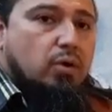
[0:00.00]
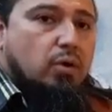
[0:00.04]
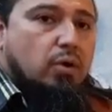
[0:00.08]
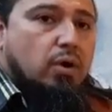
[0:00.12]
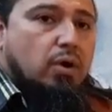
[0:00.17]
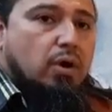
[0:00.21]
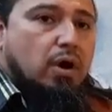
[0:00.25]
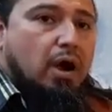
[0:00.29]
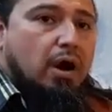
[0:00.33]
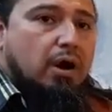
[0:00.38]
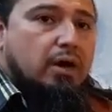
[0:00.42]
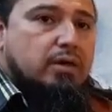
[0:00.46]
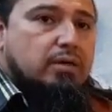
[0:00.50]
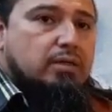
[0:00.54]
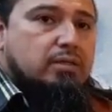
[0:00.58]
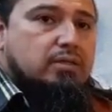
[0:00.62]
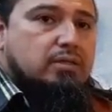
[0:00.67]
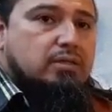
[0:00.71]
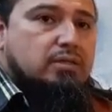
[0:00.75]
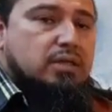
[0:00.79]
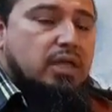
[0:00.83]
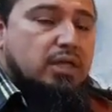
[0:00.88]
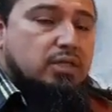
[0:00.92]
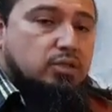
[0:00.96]

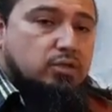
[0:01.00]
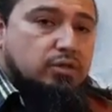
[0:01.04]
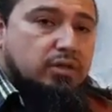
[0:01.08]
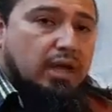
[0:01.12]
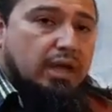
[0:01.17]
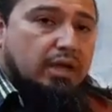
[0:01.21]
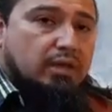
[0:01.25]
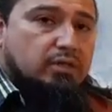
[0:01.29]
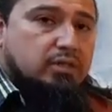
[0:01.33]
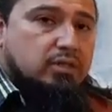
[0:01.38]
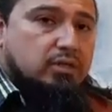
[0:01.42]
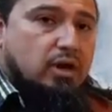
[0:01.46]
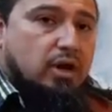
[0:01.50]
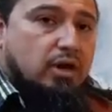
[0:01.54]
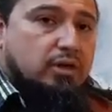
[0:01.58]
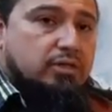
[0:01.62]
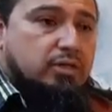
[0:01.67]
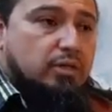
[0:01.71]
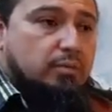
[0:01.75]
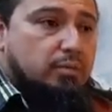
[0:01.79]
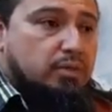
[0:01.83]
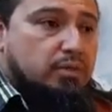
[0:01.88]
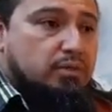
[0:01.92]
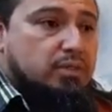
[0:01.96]
arts education, arts
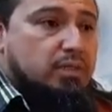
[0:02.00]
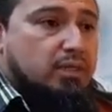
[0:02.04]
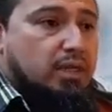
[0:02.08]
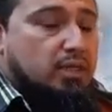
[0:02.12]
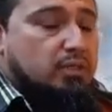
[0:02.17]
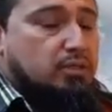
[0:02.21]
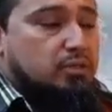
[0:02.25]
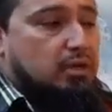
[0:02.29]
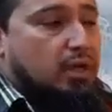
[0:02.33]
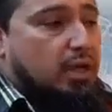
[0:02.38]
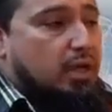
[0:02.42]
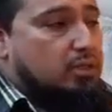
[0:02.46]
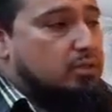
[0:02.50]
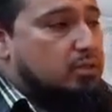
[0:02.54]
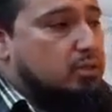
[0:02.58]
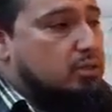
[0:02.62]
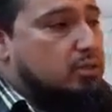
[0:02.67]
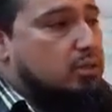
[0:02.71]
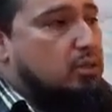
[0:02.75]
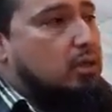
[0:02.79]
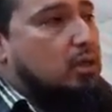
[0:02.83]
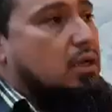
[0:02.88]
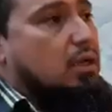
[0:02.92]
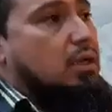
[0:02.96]
and music
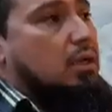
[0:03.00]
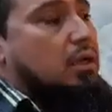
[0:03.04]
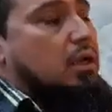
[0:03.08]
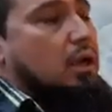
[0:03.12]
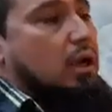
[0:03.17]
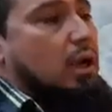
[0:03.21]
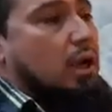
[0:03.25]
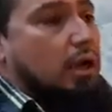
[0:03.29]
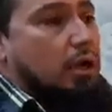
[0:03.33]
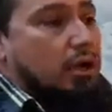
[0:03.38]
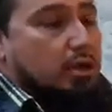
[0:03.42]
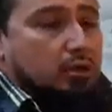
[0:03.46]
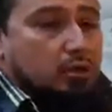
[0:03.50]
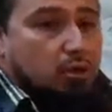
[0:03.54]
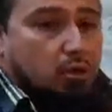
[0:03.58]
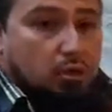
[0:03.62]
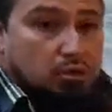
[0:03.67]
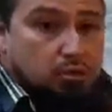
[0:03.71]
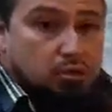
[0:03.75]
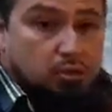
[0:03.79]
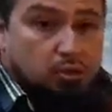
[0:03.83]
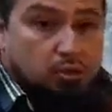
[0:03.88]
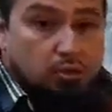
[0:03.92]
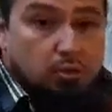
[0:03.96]
education,
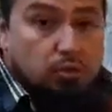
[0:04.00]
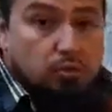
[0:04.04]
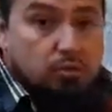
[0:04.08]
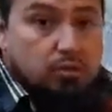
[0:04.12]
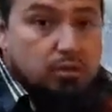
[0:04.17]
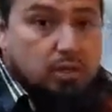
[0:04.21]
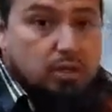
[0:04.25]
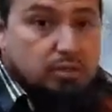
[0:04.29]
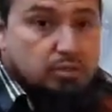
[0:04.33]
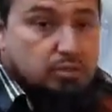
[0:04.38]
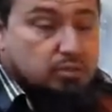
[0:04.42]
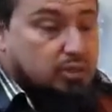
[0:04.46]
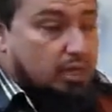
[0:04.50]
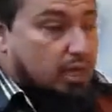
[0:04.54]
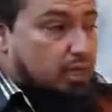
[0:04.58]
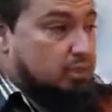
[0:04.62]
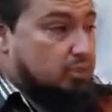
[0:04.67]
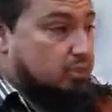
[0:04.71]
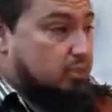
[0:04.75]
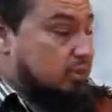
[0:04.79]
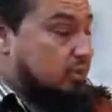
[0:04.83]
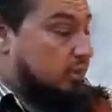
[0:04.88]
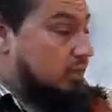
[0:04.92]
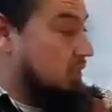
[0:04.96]
cultural
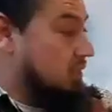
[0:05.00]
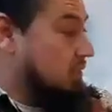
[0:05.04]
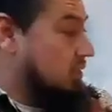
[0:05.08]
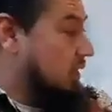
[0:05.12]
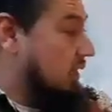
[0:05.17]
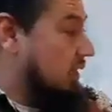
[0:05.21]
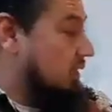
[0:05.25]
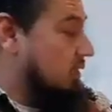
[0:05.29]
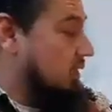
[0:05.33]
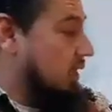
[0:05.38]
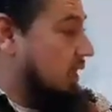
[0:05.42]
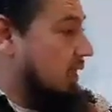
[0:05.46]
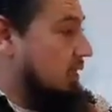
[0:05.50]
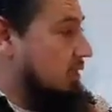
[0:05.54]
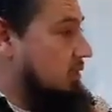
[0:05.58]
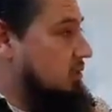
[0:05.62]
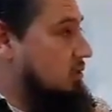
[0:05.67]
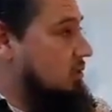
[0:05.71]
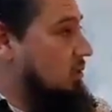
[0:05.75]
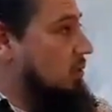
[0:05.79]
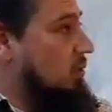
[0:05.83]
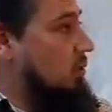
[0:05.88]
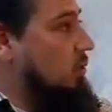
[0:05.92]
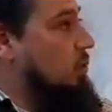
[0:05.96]
education, and things like that.
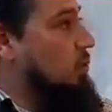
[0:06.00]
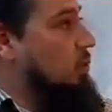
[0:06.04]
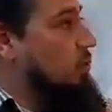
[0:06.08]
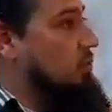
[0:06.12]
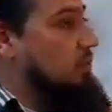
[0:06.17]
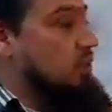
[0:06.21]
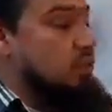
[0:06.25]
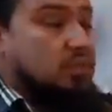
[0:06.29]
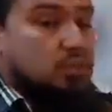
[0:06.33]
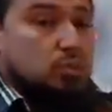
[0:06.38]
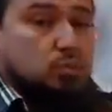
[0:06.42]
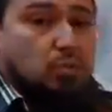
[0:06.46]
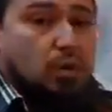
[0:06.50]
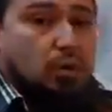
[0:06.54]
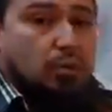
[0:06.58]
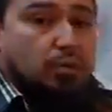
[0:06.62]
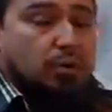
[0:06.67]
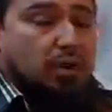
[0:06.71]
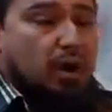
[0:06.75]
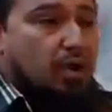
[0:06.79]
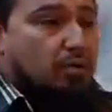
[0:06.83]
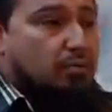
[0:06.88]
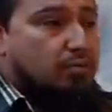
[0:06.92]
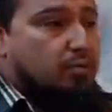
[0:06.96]
So this is what
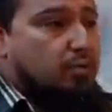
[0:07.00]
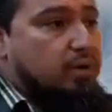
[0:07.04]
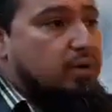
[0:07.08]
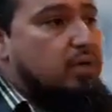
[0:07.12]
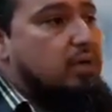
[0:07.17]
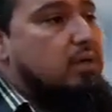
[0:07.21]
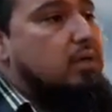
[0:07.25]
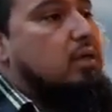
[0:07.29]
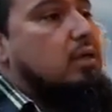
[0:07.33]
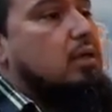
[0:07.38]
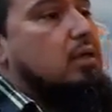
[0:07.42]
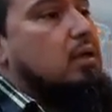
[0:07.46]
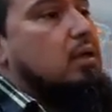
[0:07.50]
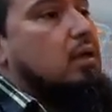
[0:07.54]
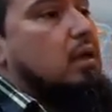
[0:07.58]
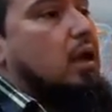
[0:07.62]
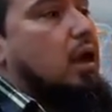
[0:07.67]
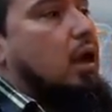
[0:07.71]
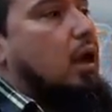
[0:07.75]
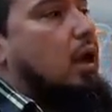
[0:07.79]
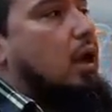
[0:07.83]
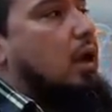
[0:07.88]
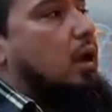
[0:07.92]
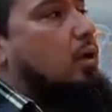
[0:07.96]
we're offering.
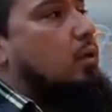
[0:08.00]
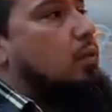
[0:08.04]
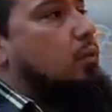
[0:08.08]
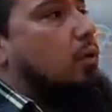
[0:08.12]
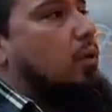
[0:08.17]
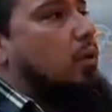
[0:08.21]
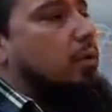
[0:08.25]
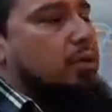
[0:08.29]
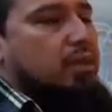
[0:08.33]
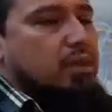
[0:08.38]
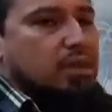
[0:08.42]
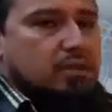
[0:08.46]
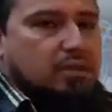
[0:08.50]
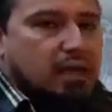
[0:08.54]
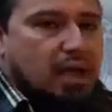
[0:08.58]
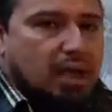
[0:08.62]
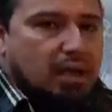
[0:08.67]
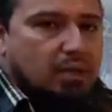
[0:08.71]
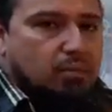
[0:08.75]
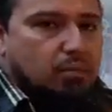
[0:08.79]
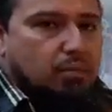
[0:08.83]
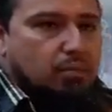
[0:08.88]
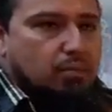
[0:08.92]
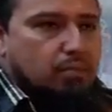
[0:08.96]
Over
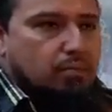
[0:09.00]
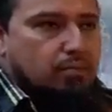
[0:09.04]
time